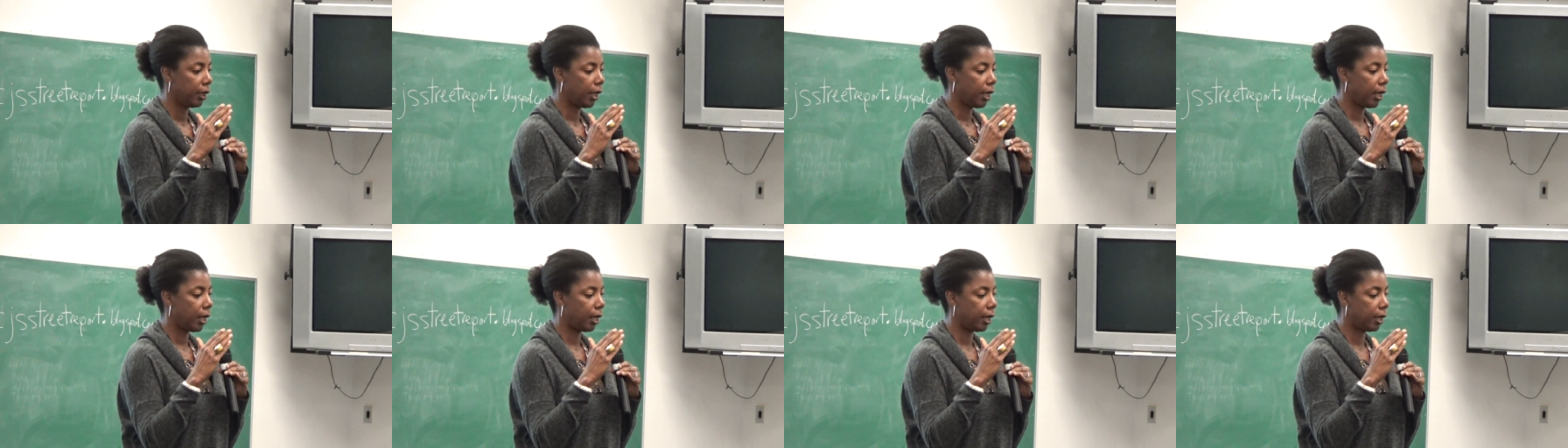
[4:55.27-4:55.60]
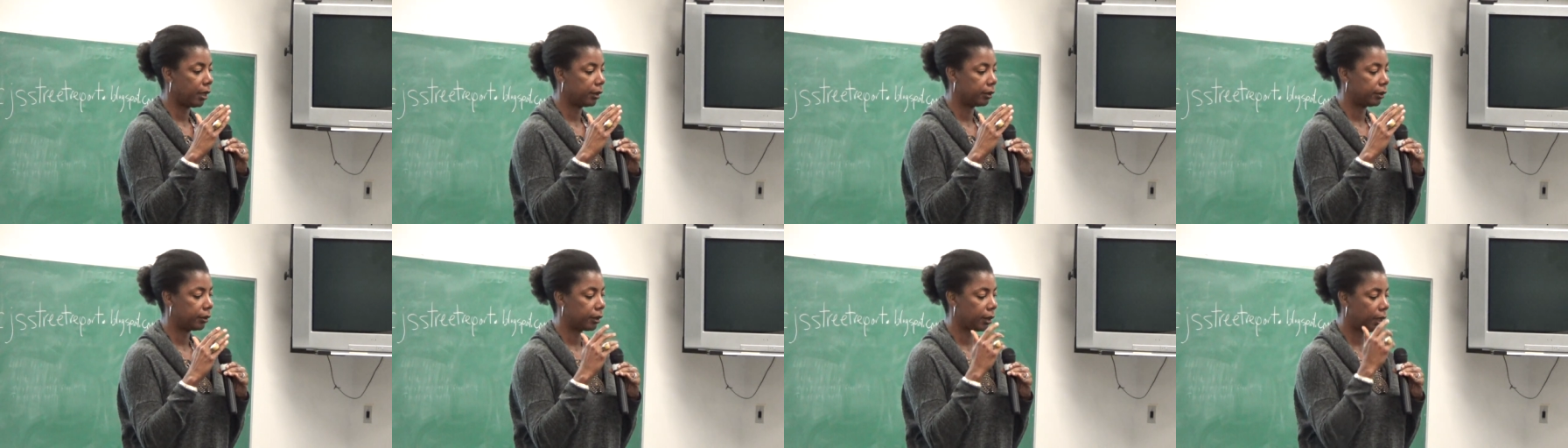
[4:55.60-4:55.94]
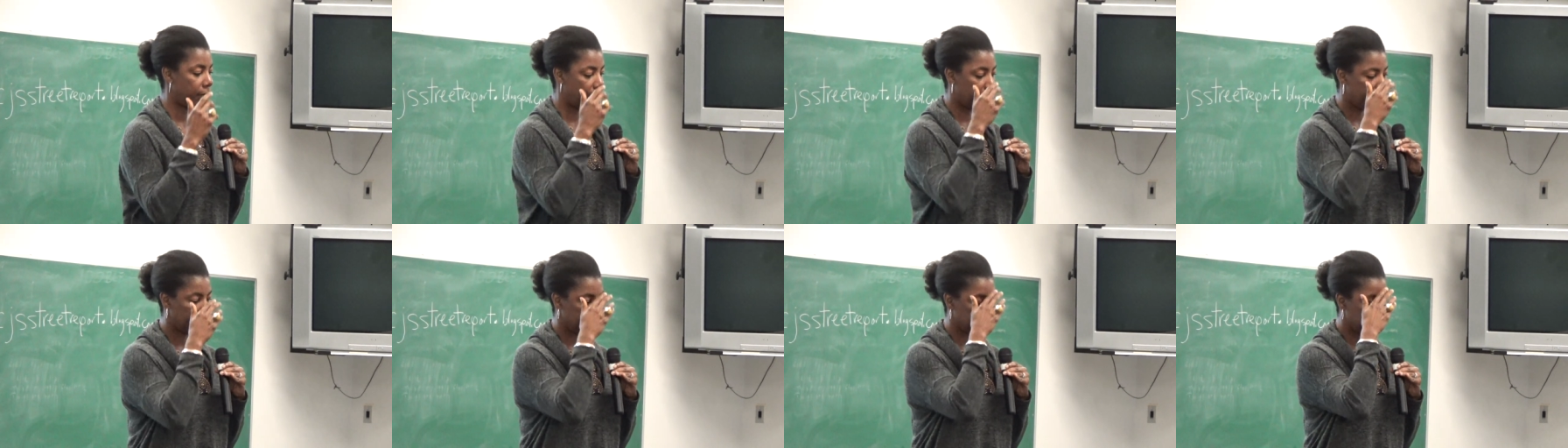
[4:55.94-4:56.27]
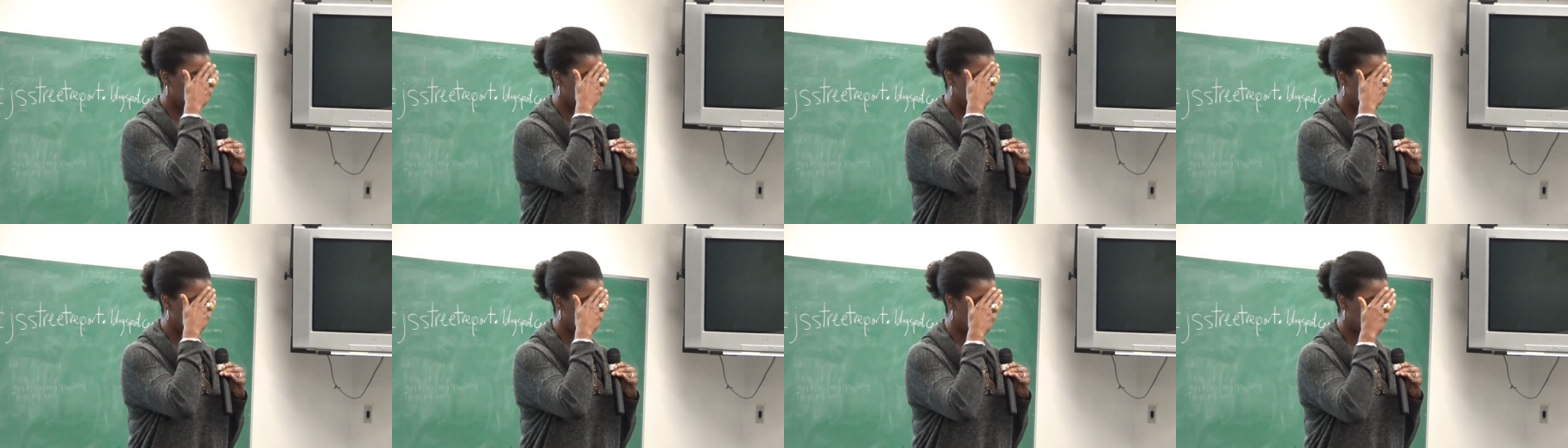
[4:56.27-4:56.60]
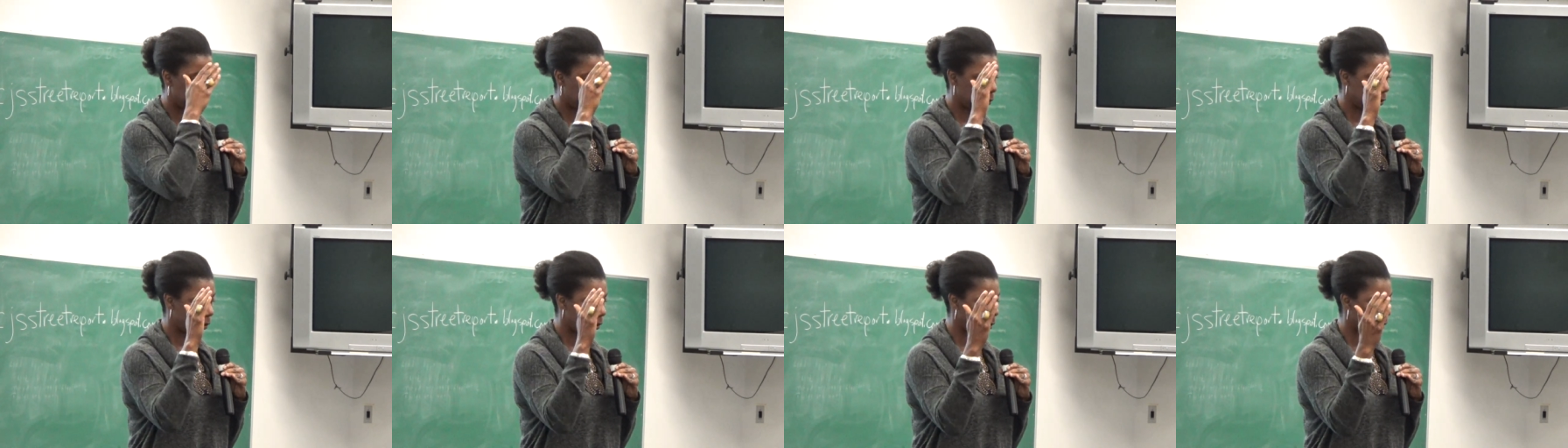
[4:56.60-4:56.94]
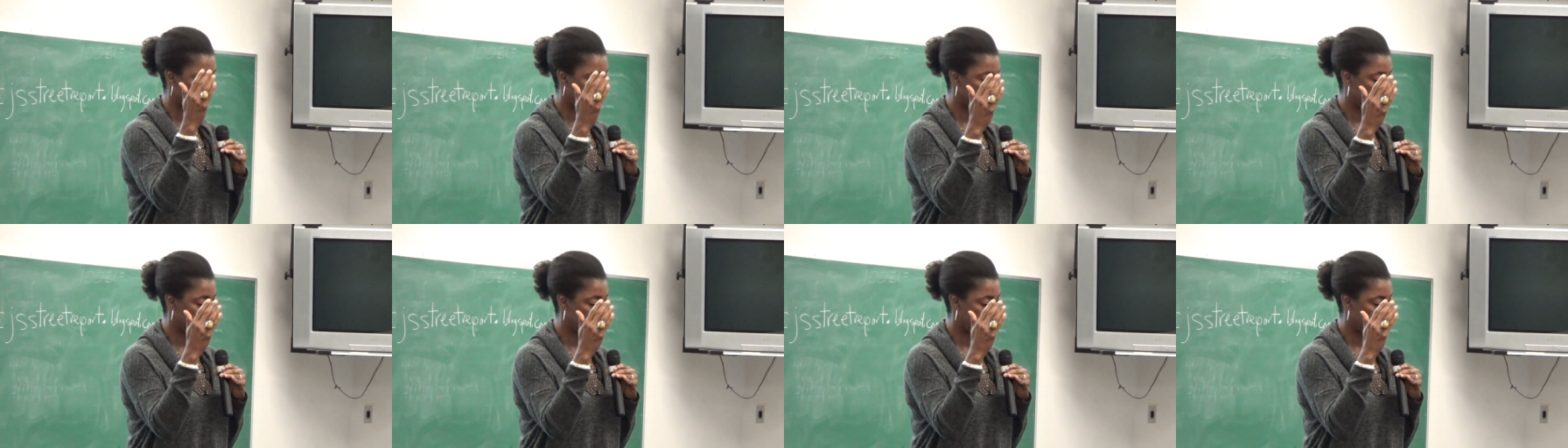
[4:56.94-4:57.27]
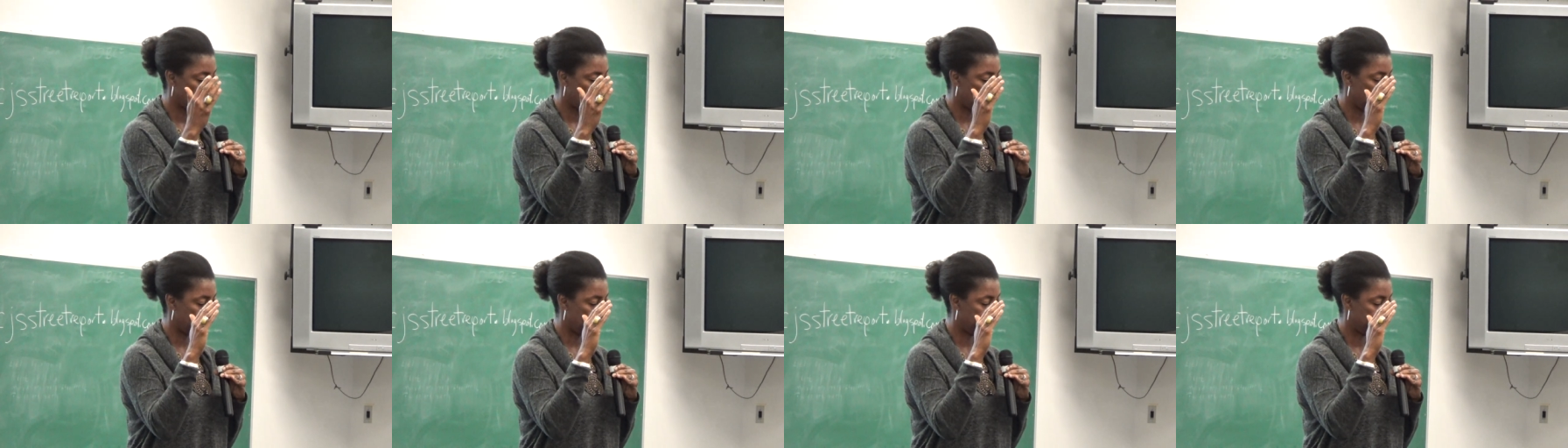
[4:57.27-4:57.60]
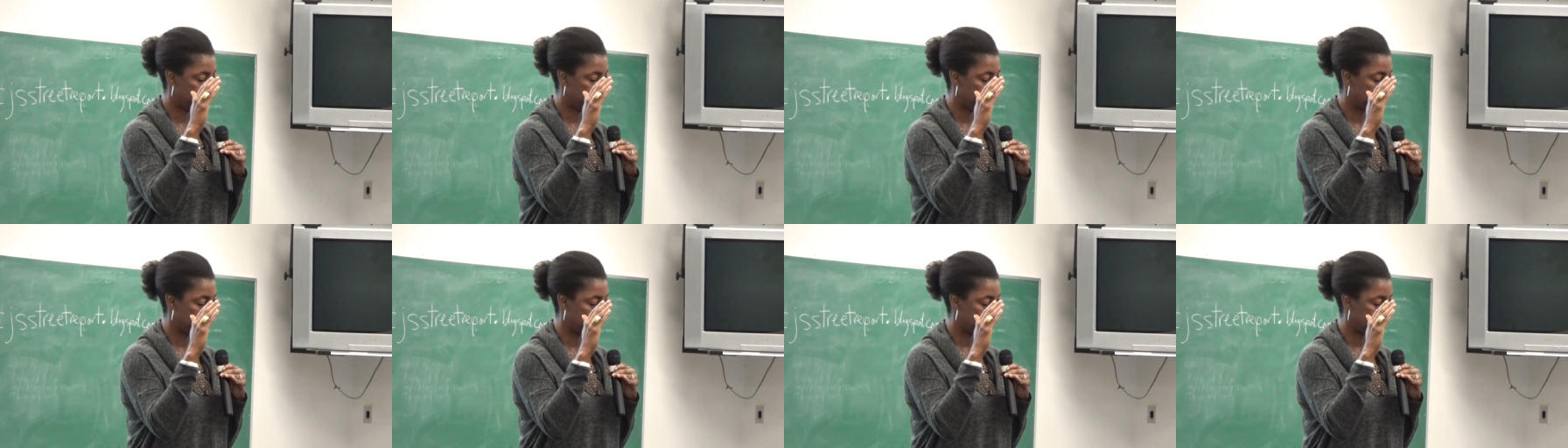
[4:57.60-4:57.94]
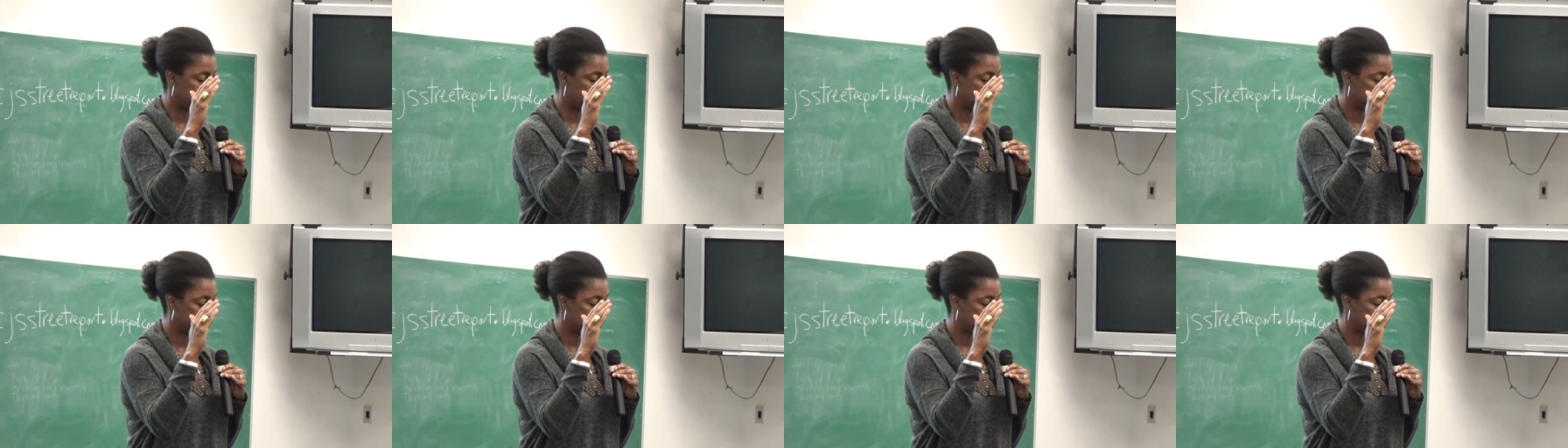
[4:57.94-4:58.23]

Uh, um, what's the, um,